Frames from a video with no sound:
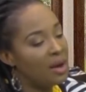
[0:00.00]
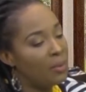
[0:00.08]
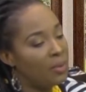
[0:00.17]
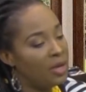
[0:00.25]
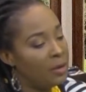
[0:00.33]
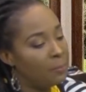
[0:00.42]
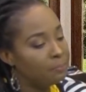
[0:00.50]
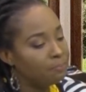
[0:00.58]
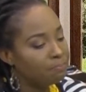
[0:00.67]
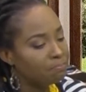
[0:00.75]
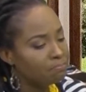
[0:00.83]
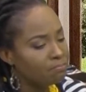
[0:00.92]
that we
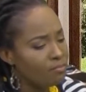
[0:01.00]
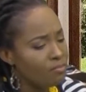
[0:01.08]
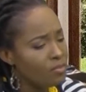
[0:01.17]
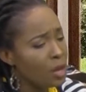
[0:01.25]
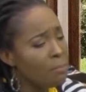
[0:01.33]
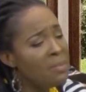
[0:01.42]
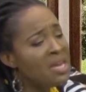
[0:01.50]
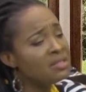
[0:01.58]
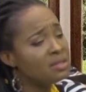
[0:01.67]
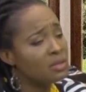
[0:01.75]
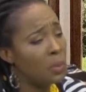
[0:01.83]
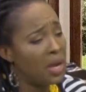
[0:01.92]

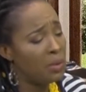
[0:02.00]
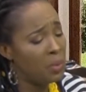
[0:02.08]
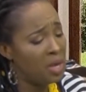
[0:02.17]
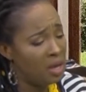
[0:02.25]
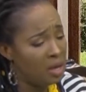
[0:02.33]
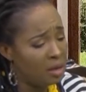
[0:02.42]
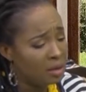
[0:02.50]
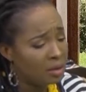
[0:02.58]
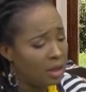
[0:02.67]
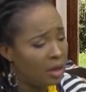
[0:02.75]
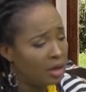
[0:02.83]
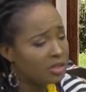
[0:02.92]
miss when we,
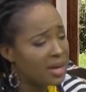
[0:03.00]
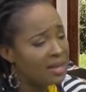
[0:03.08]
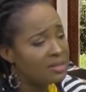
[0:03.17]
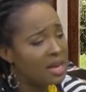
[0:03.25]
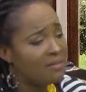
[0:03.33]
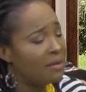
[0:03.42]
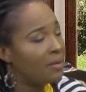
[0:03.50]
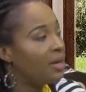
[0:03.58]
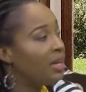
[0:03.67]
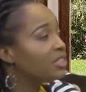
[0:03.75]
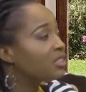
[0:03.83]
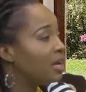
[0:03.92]
you know, trying to have a
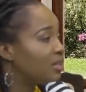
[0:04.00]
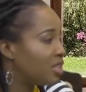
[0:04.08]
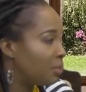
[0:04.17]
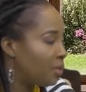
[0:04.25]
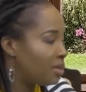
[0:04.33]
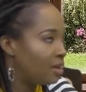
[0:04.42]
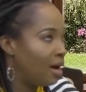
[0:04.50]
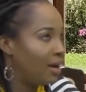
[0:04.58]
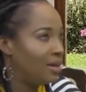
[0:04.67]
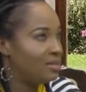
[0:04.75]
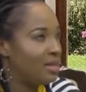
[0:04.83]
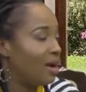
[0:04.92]
relationship with
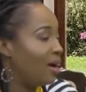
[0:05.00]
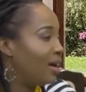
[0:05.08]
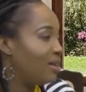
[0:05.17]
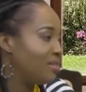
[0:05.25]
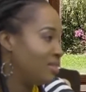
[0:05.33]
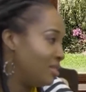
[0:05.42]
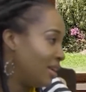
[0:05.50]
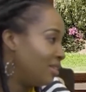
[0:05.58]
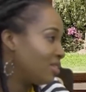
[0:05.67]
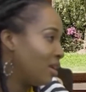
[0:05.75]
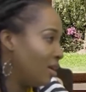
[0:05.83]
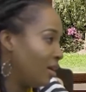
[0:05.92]
God is that God is
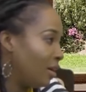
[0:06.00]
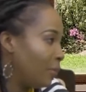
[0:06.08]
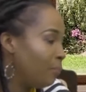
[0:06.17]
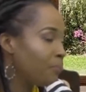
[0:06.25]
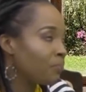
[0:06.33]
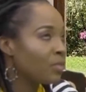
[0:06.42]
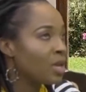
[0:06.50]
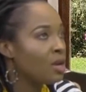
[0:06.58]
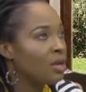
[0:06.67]
intentional. Yeah.